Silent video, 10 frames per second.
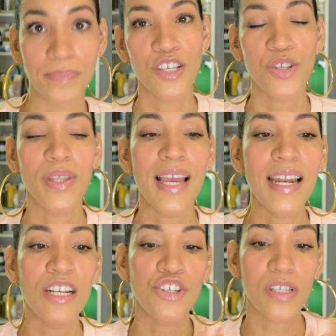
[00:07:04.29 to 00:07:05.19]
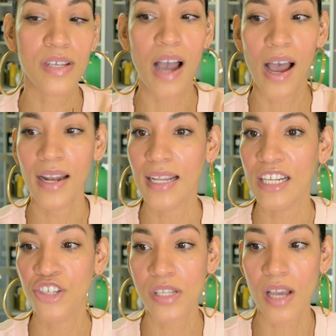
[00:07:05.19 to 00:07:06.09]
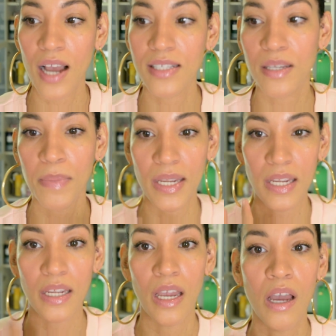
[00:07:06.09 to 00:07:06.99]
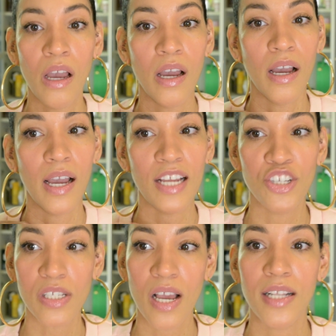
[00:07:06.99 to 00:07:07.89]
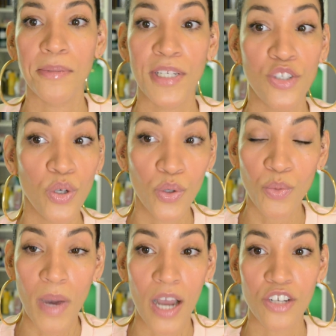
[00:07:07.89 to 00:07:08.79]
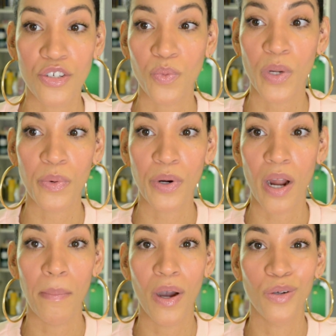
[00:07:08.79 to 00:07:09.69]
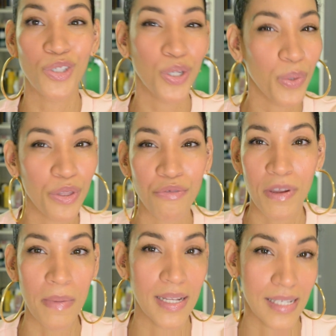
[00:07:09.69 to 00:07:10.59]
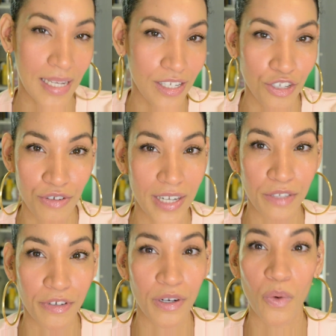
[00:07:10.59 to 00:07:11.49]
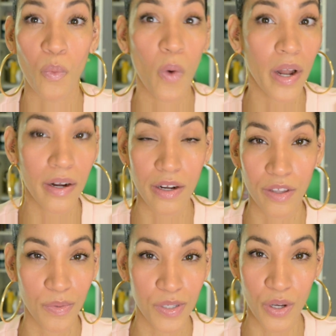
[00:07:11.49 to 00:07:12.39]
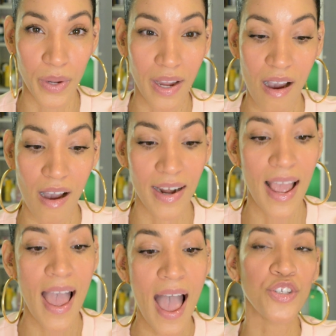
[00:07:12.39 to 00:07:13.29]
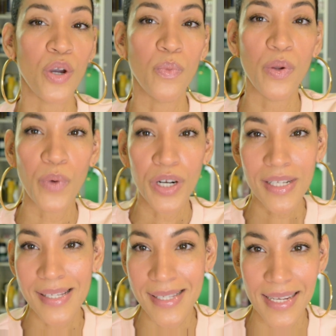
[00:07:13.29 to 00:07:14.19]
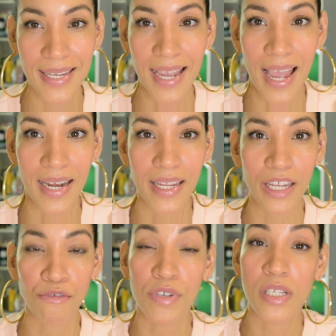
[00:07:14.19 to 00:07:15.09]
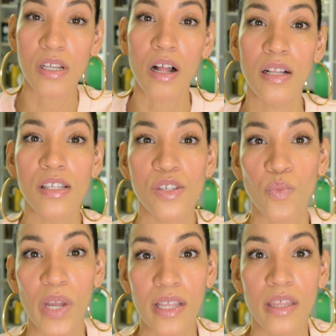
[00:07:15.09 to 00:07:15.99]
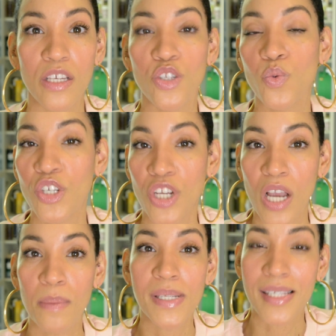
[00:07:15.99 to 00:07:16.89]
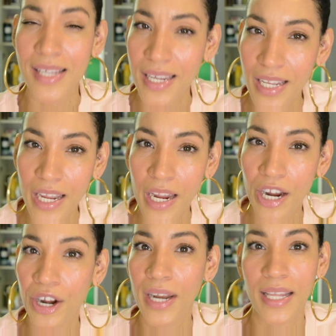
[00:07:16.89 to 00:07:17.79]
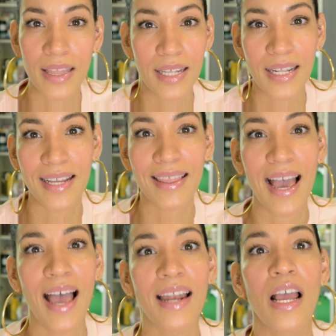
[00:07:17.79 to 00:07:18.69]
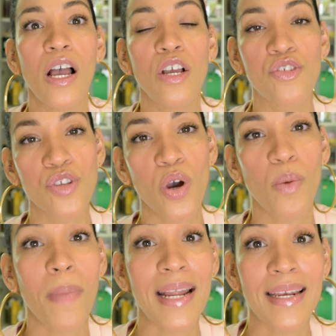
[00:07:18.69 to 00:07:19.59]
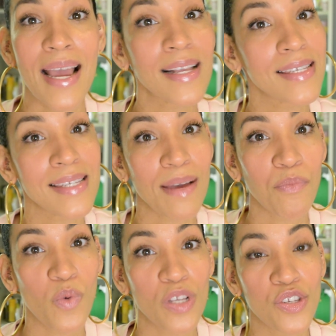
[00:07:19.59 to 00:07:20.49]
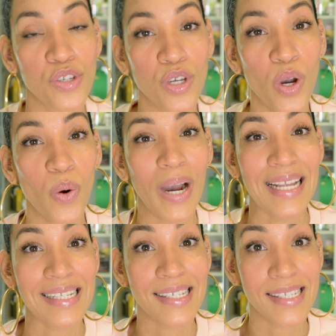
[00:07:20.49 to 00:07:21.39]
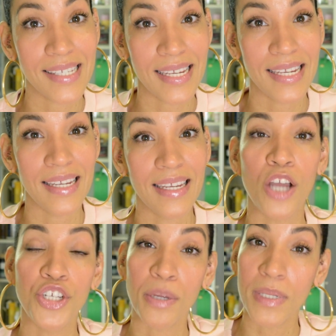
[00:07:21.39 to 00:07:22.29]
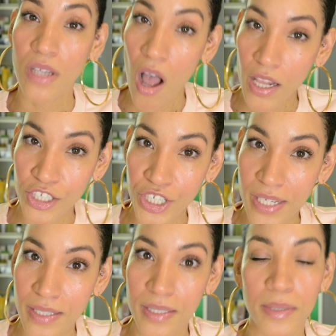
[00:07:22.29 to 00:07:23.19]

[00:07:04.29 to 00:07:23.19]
So then it just got to be too much. We were about 2 or 3 months into trying to figure out what on earth was going on. So we weren't seeing any results with switching up skincare or anything like that. So my next step was to go and see a dermatologist.